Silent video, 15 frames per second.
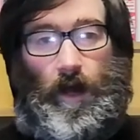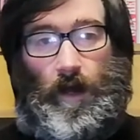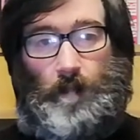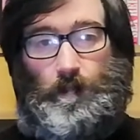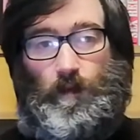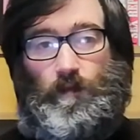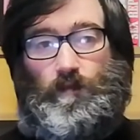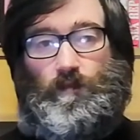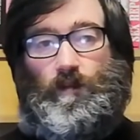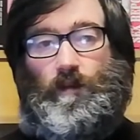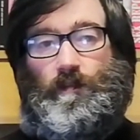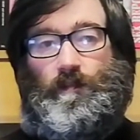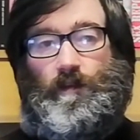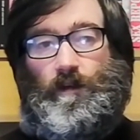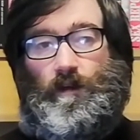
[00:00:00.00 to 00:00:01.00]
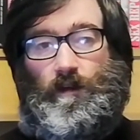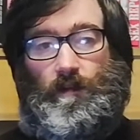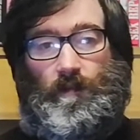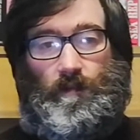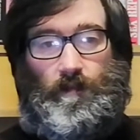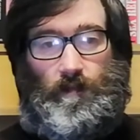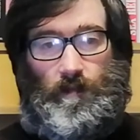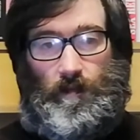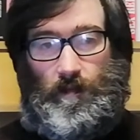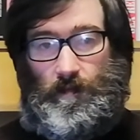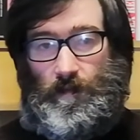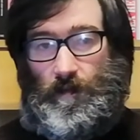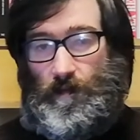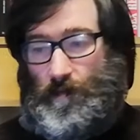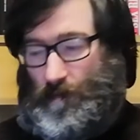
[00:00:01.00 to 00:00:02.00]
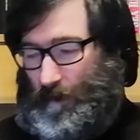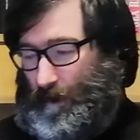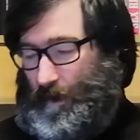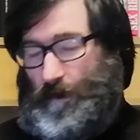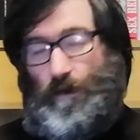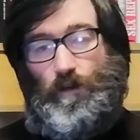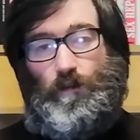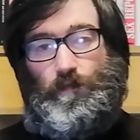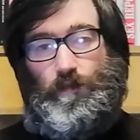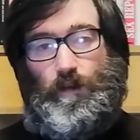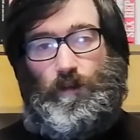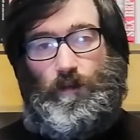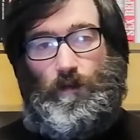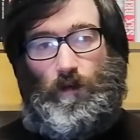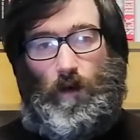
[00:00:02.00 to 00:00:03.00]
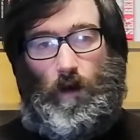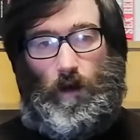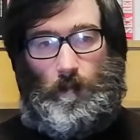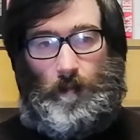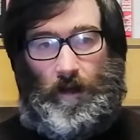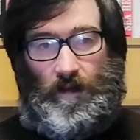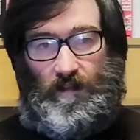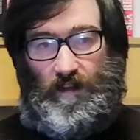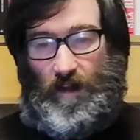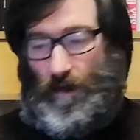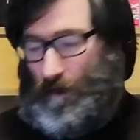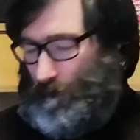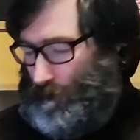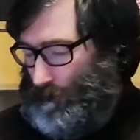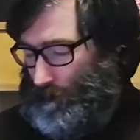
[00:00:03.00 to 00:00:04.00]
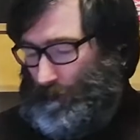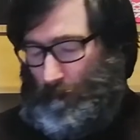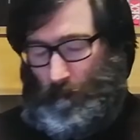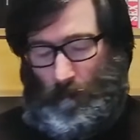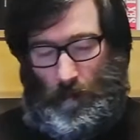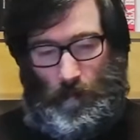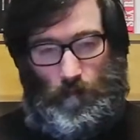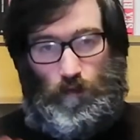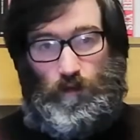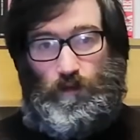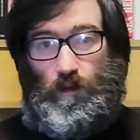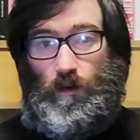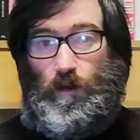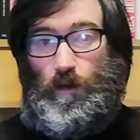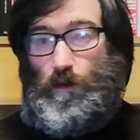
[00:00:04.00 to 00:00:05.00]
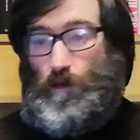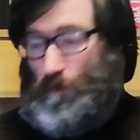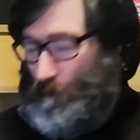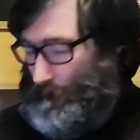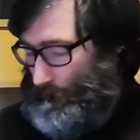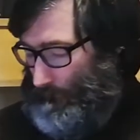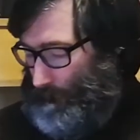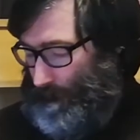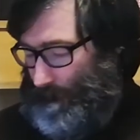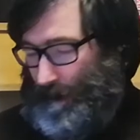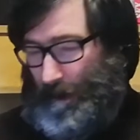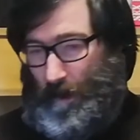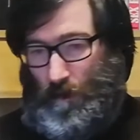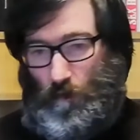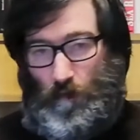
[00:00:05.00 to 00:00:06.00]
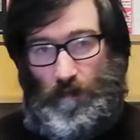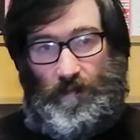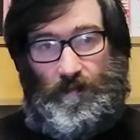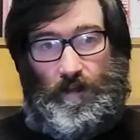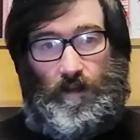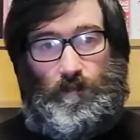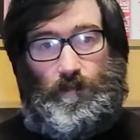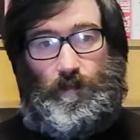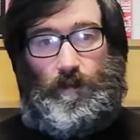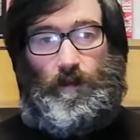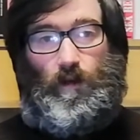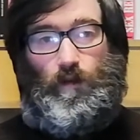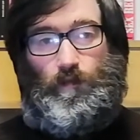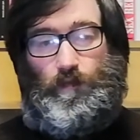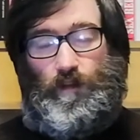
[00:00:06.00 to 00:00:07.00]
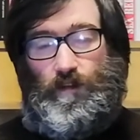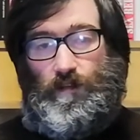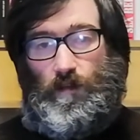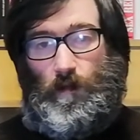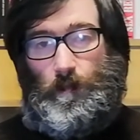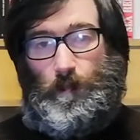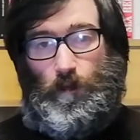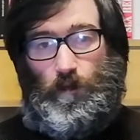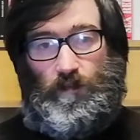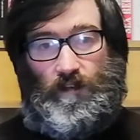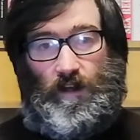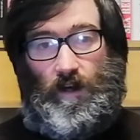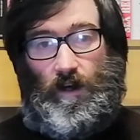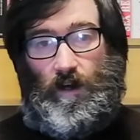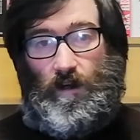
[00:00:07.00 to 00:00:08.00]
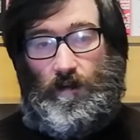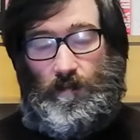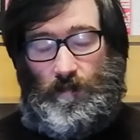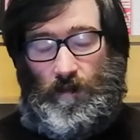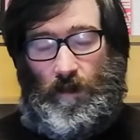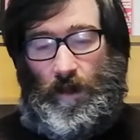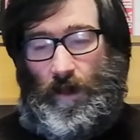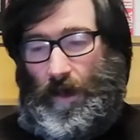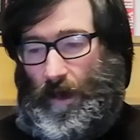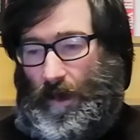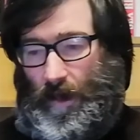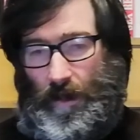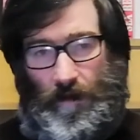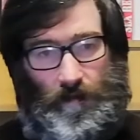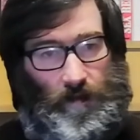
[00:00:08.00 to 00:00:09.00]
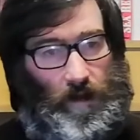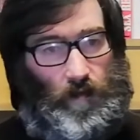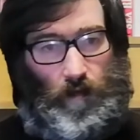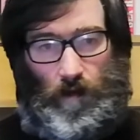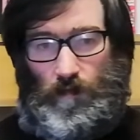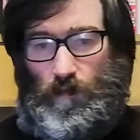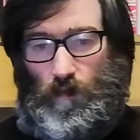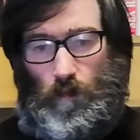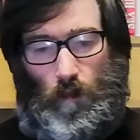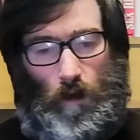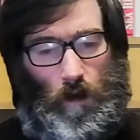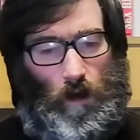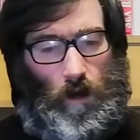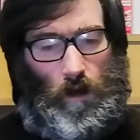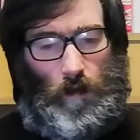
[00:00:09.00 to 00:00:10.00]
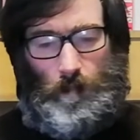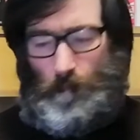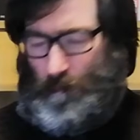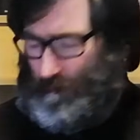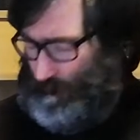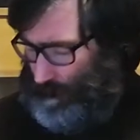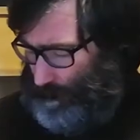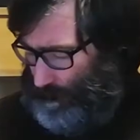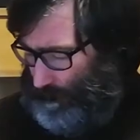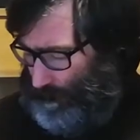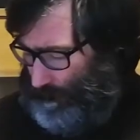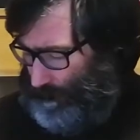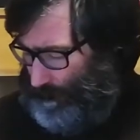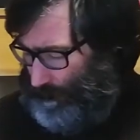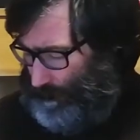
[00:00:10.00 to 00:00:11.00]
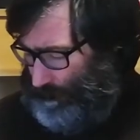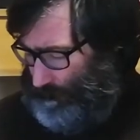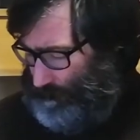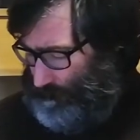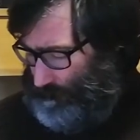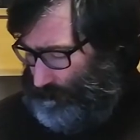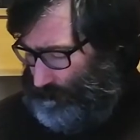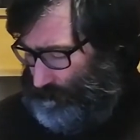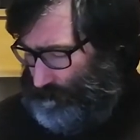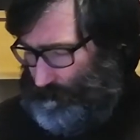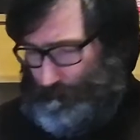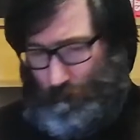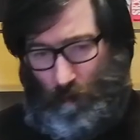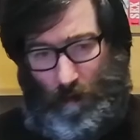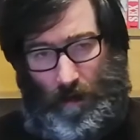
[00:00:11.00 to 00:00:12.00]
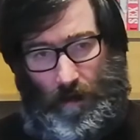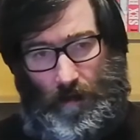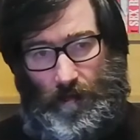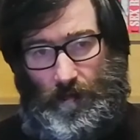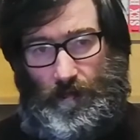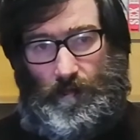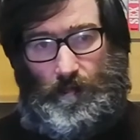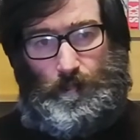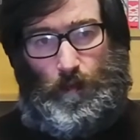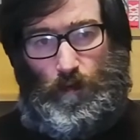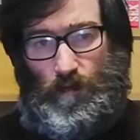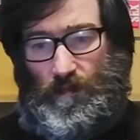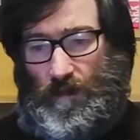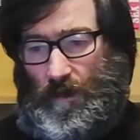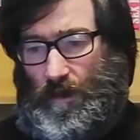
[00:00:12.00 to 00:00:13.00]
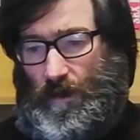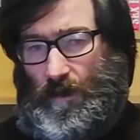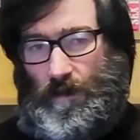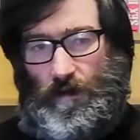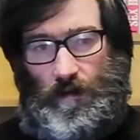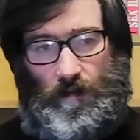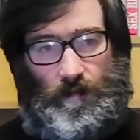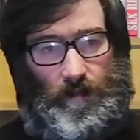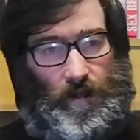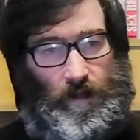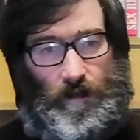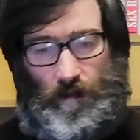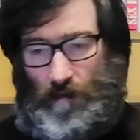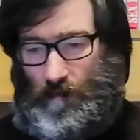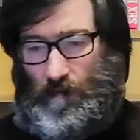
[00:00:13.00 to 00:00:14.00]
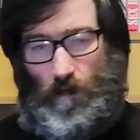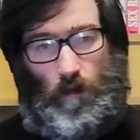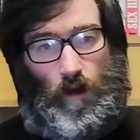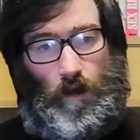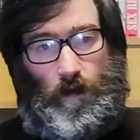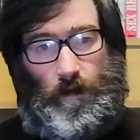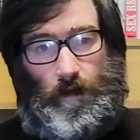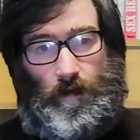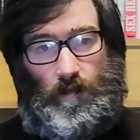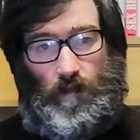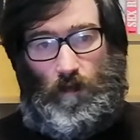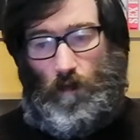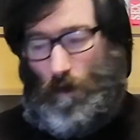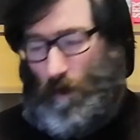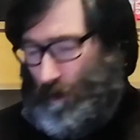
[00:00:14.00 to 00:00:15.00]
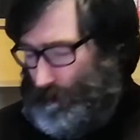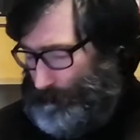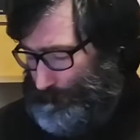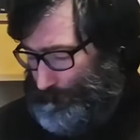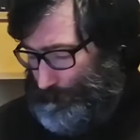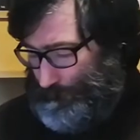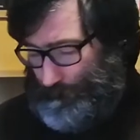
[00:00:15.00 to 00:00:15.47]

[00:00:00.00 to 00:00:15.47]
Hi Postcrossers, this is a new video on my channel to show you my received official postcards and direct swaps and surprise postcards and so on and so on.